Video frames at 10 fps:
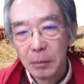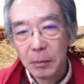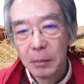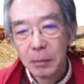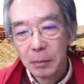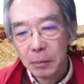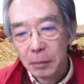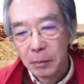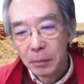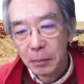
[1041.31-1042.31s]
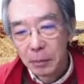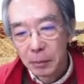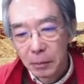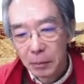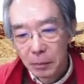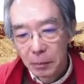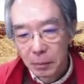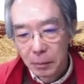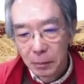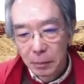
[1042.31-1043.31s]

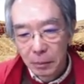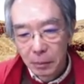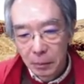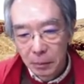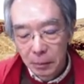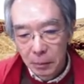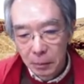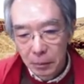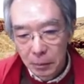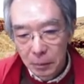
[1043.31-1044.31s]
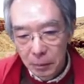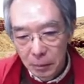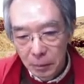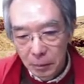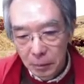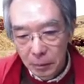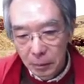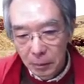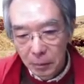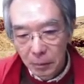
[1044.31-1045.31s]

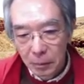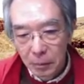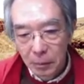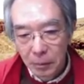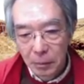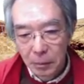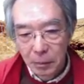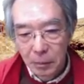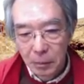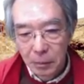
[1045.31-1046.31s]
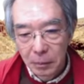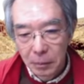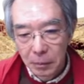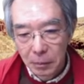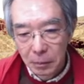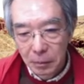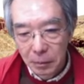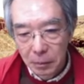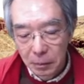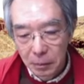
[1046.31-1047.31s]

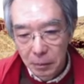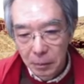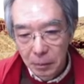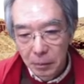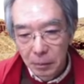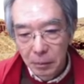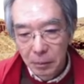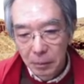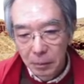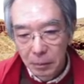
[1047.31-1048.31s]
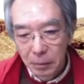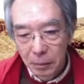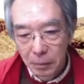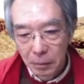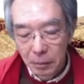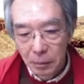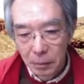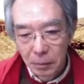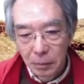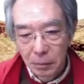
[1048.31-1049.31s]
This person isn't speaking.